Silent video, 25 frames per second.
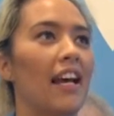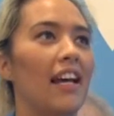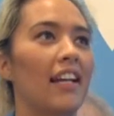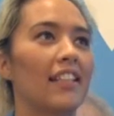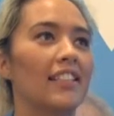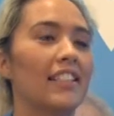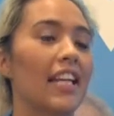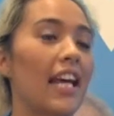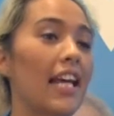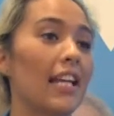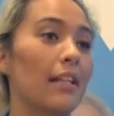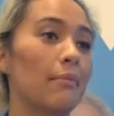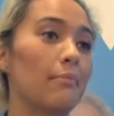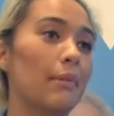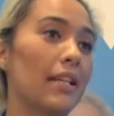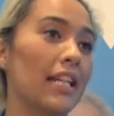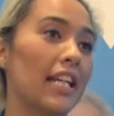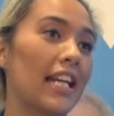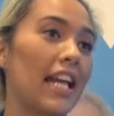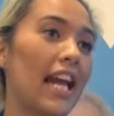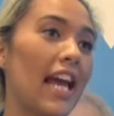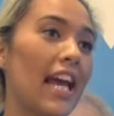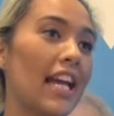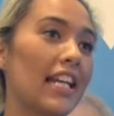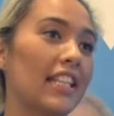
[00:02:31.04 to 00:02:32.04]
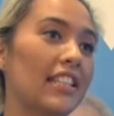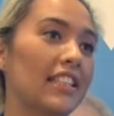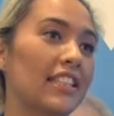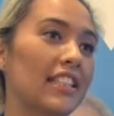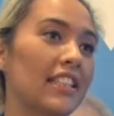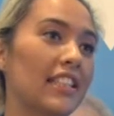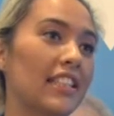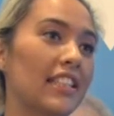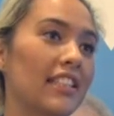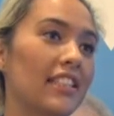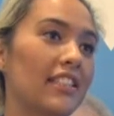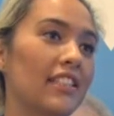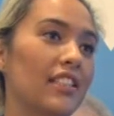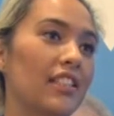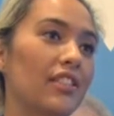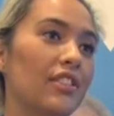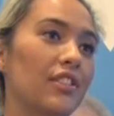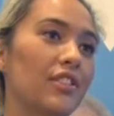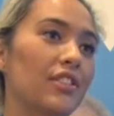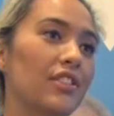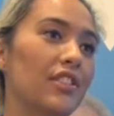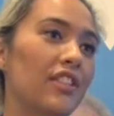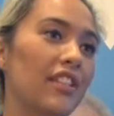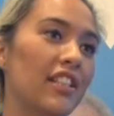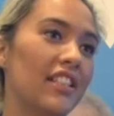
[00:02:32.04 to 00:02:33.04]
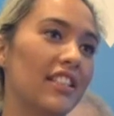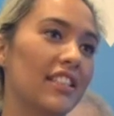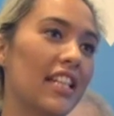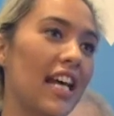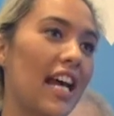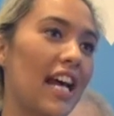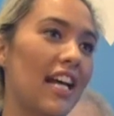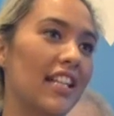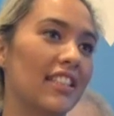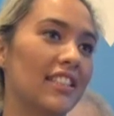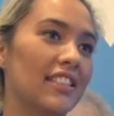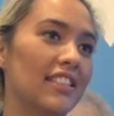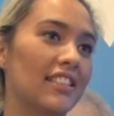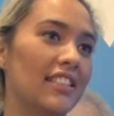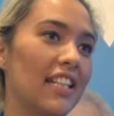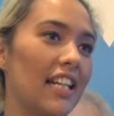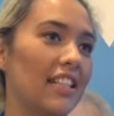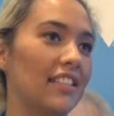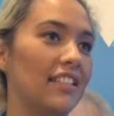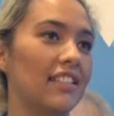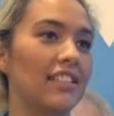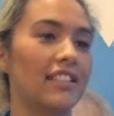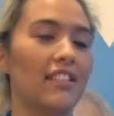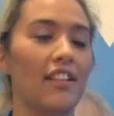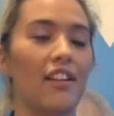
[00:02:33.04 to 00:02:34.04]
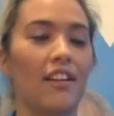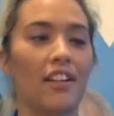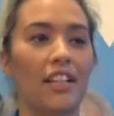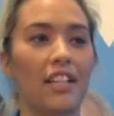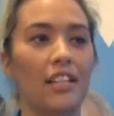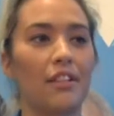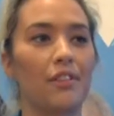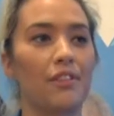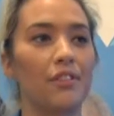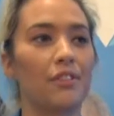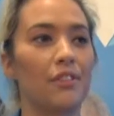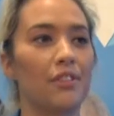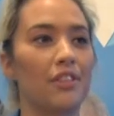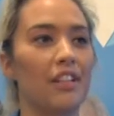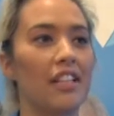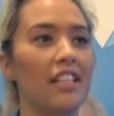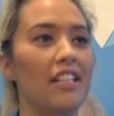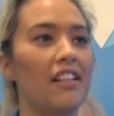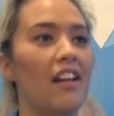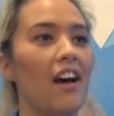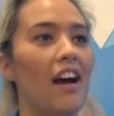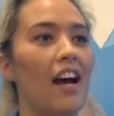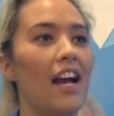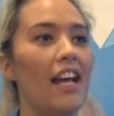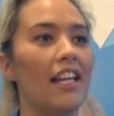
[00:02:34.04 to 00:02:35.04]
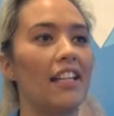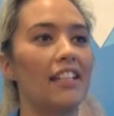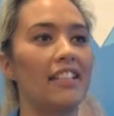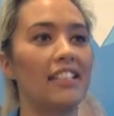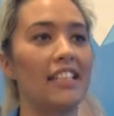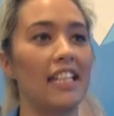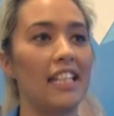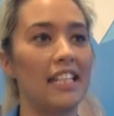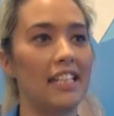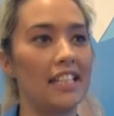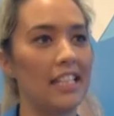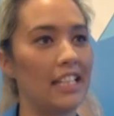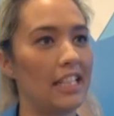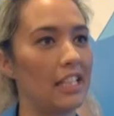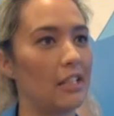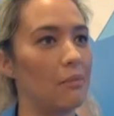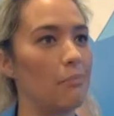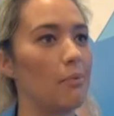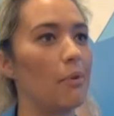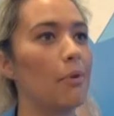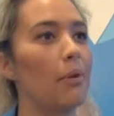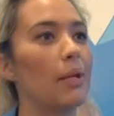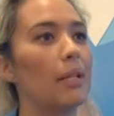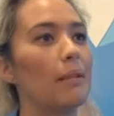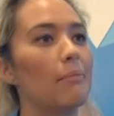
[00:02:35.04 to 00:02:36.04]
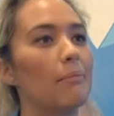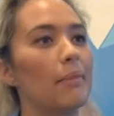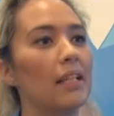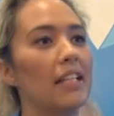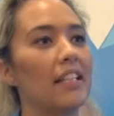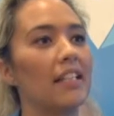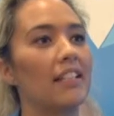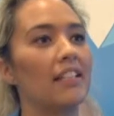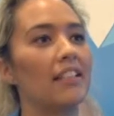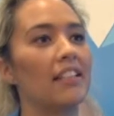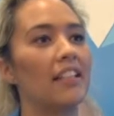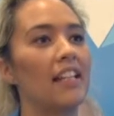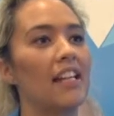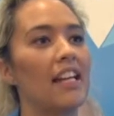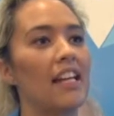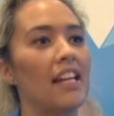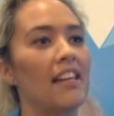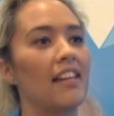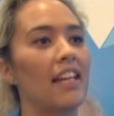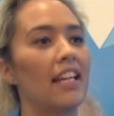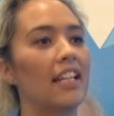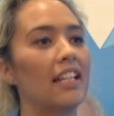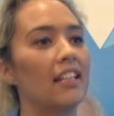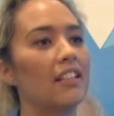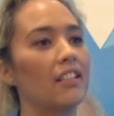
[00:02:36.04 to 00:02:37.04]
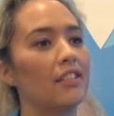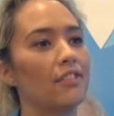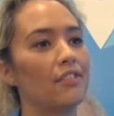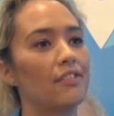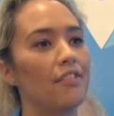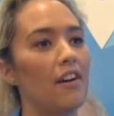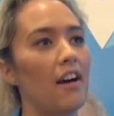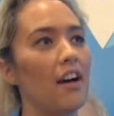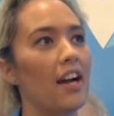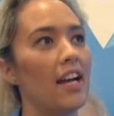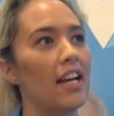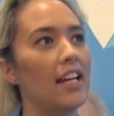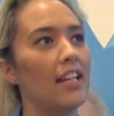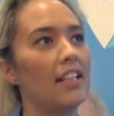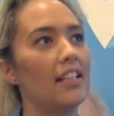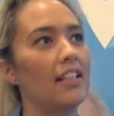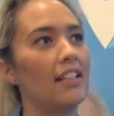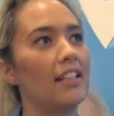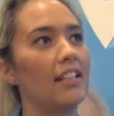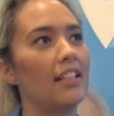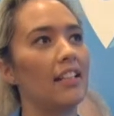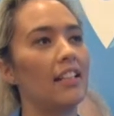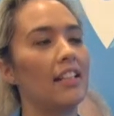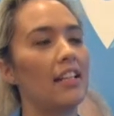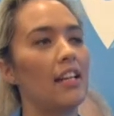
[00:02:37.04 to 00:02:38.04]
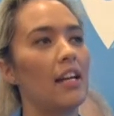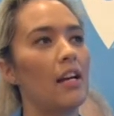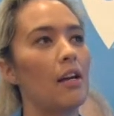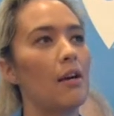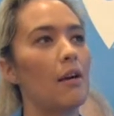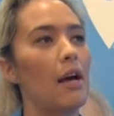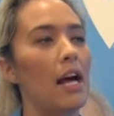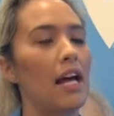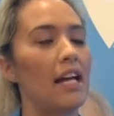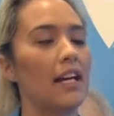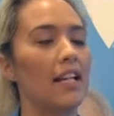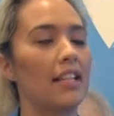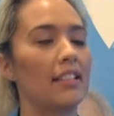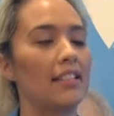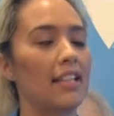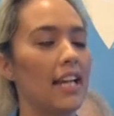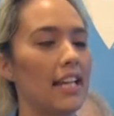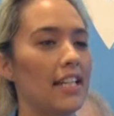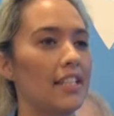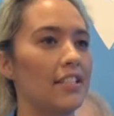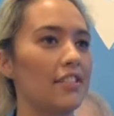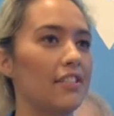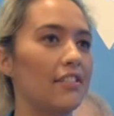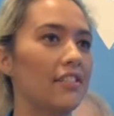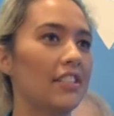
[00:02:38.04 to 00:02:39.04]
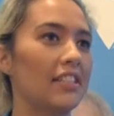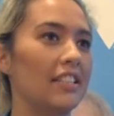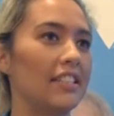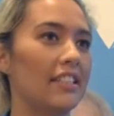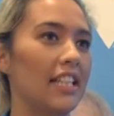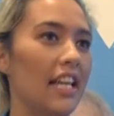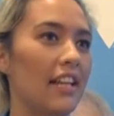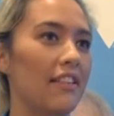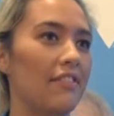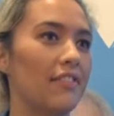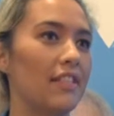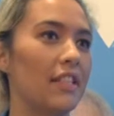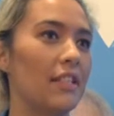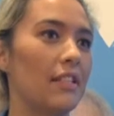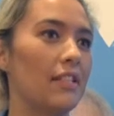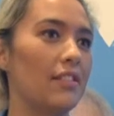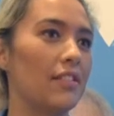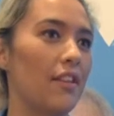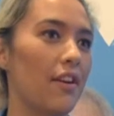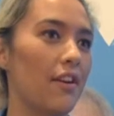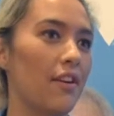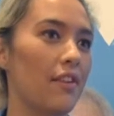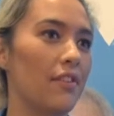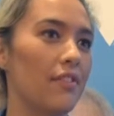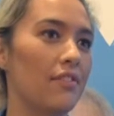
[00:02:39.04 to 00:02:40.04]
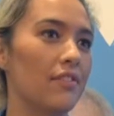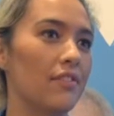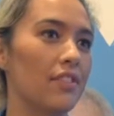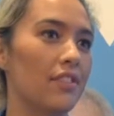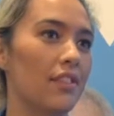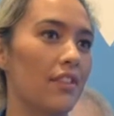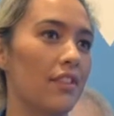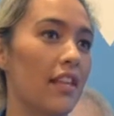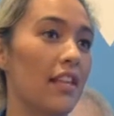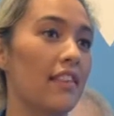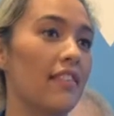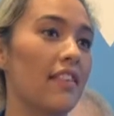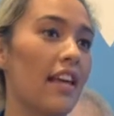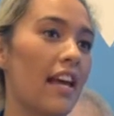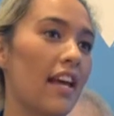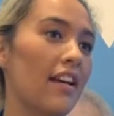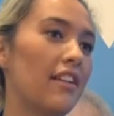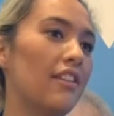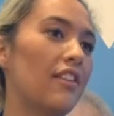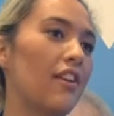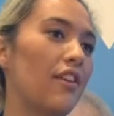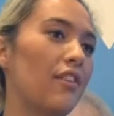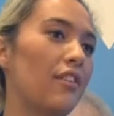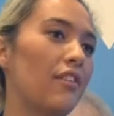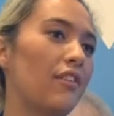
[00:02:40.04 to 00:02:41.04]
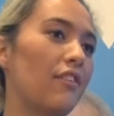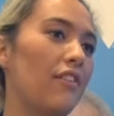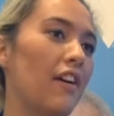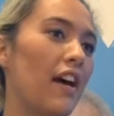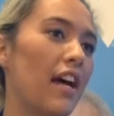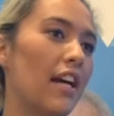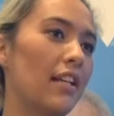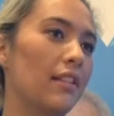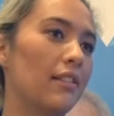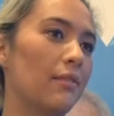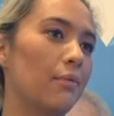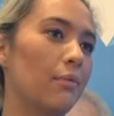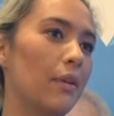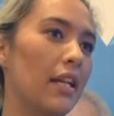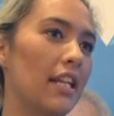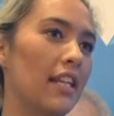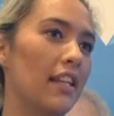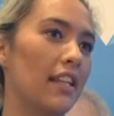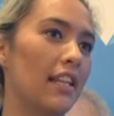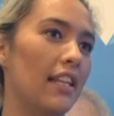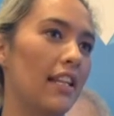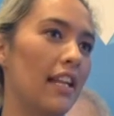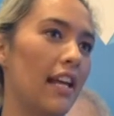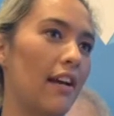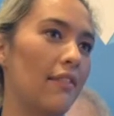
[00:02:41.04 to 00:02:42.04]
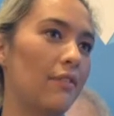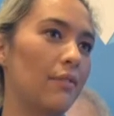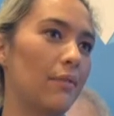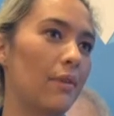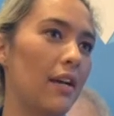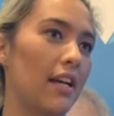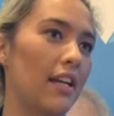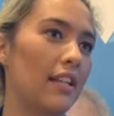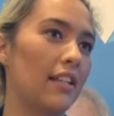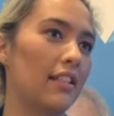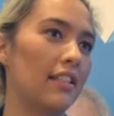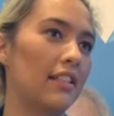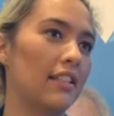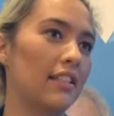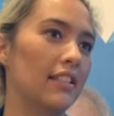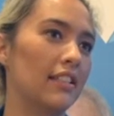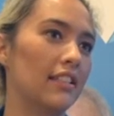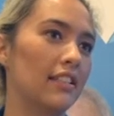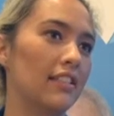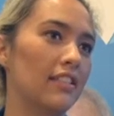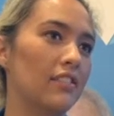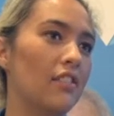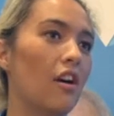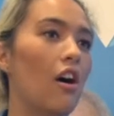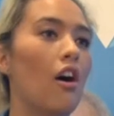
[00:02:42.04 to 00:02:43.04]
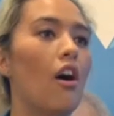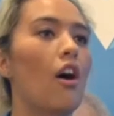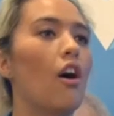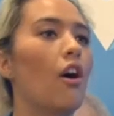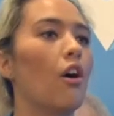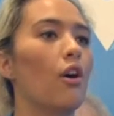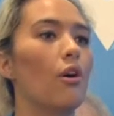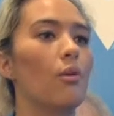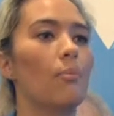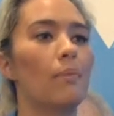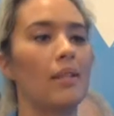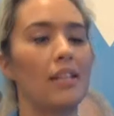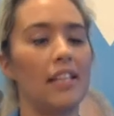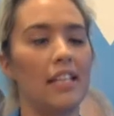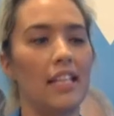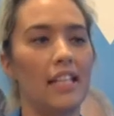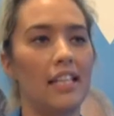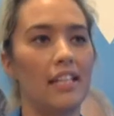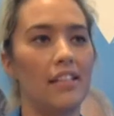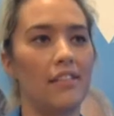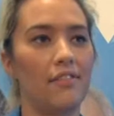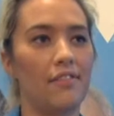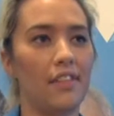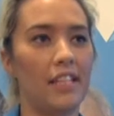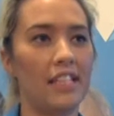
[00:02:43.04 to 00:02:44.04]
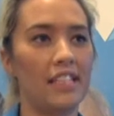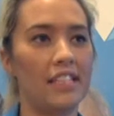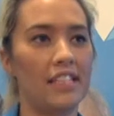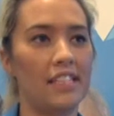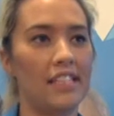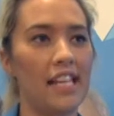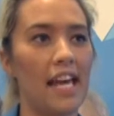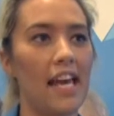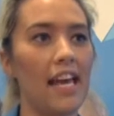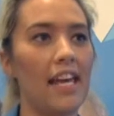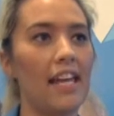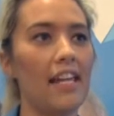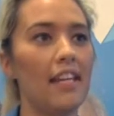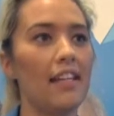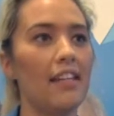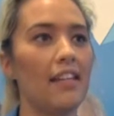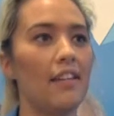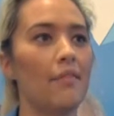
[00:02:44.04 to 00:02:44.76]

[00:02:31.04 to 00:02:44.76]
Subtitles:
take medication, to do certain tasks such as locking your door at night, attending an appointment. They can define danger and safety zones so that they're notified when their loved one is not home at the end of each day,